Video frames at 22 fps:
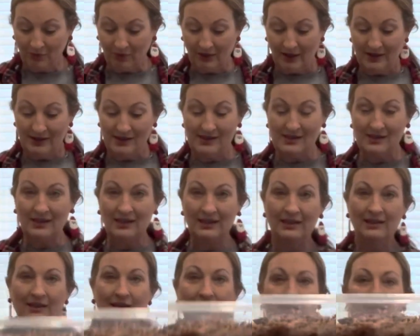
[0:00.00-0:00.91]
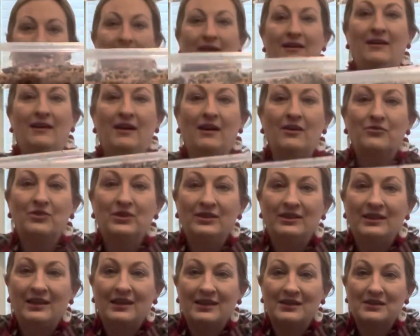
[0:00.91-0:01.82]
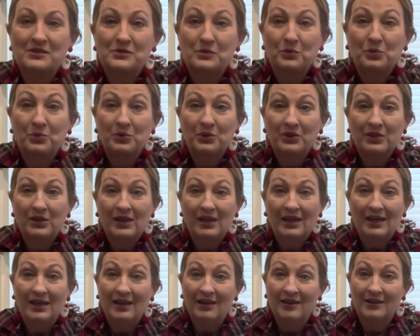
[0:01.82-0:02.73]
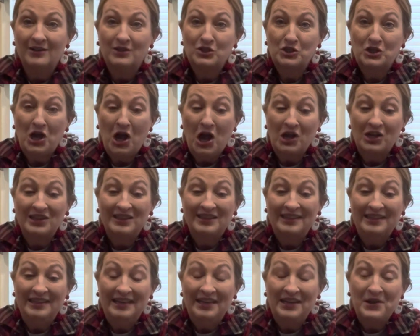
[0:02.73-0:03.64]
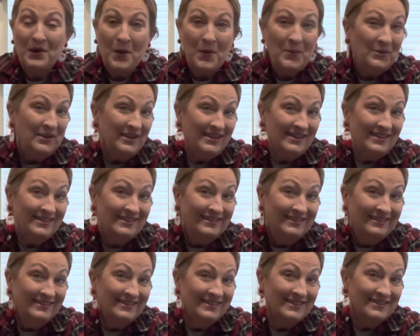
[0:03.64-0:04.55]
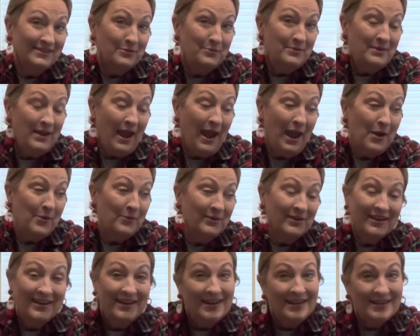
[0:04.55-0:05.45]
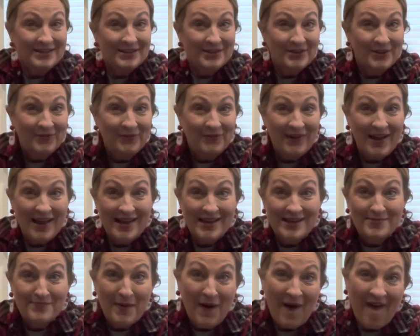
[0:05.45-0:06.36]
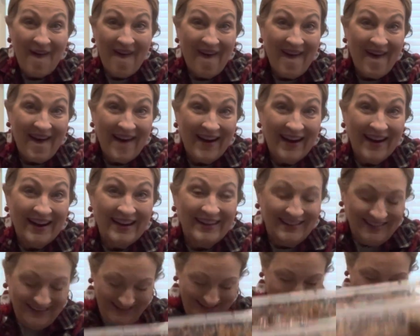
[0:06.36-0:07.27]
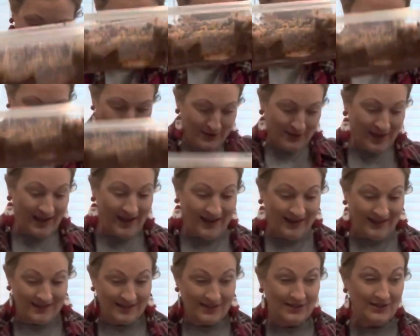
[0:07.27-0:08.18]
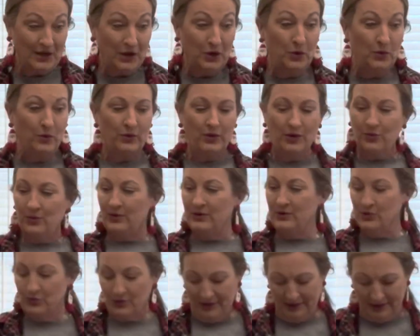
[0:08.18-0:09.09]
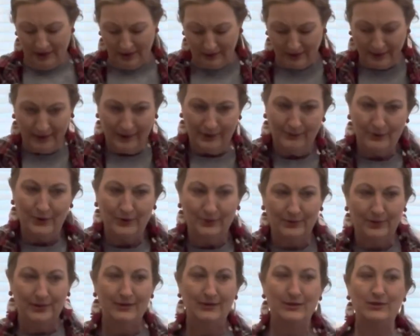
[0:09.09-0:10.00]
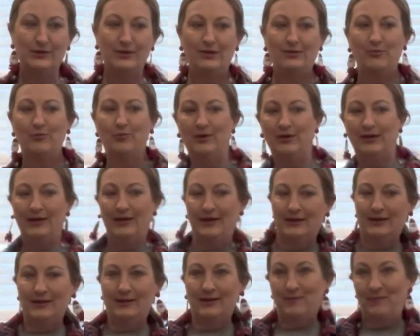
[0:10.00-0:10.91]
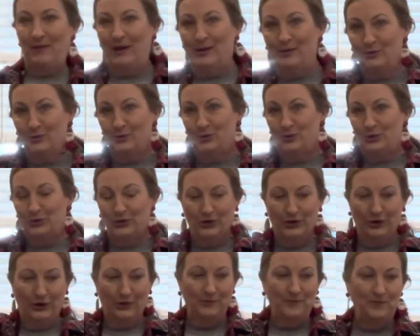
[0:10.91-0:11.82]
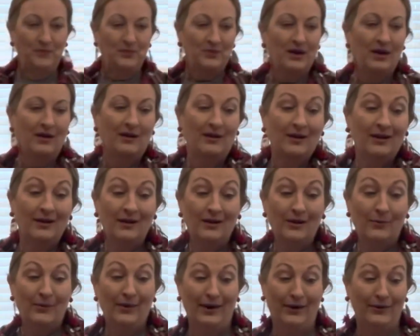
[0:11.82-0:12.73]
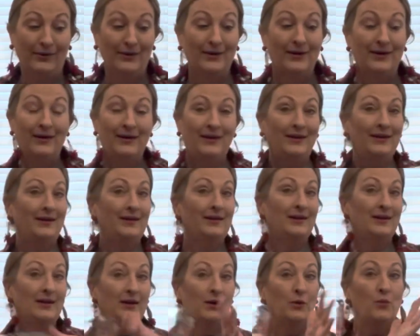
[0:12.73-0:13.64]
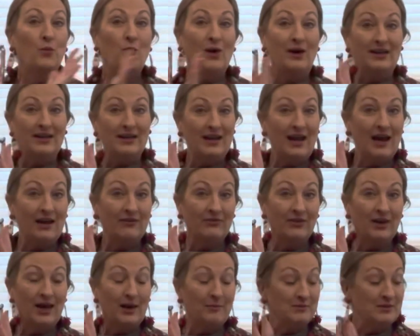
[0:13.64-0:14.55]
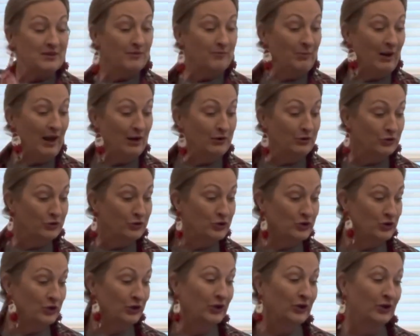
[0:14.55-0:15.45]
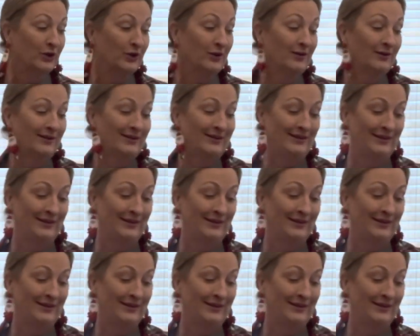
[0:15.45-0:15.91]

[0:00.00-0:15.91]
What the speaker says: And see, everything is really chocolatey coated. So now we're gonna do the fun part. Okay, so you're wondering, okay, well, when do you bring in the powdered sugar? Well, 1.5 cups of powdered sugar,